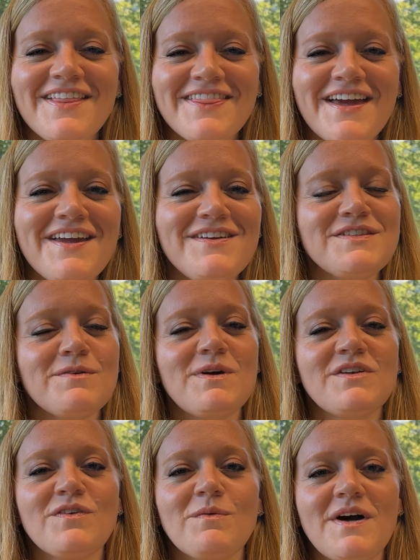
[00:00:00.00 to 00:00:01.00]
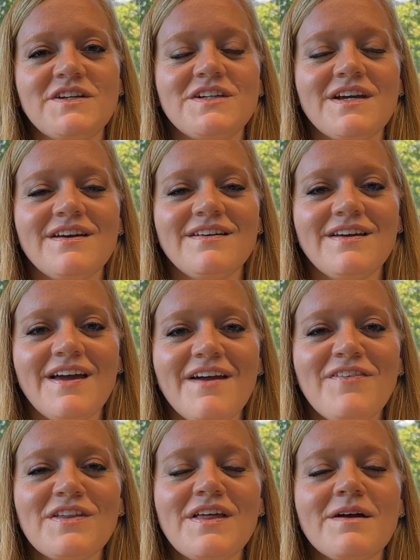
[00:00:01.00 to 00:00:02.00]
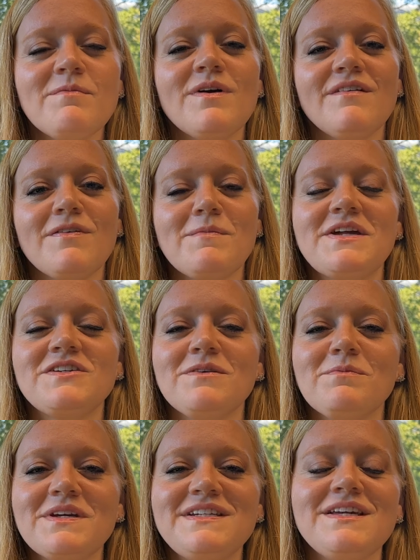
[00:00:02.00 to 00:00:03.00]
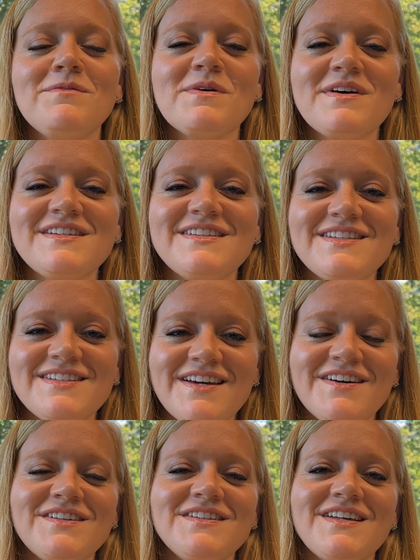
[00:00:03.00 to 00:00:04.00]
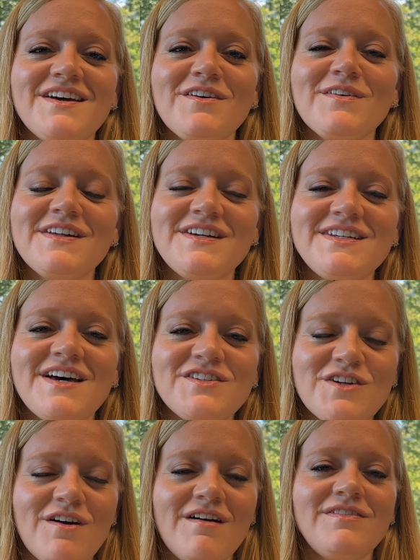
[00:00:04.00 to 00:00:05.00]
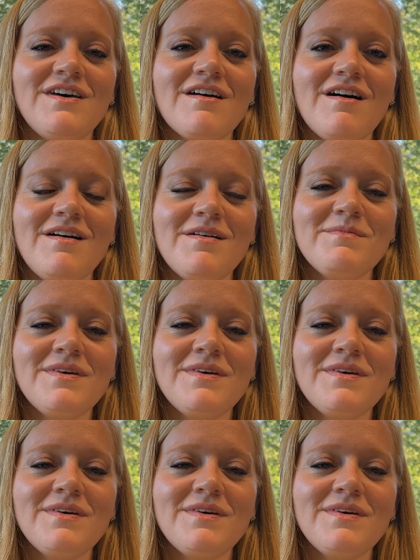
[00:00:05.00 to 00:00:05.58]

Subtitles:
Thank you so much for watching. If you'd like more information, please email us at sales@guerrilla-rf.com.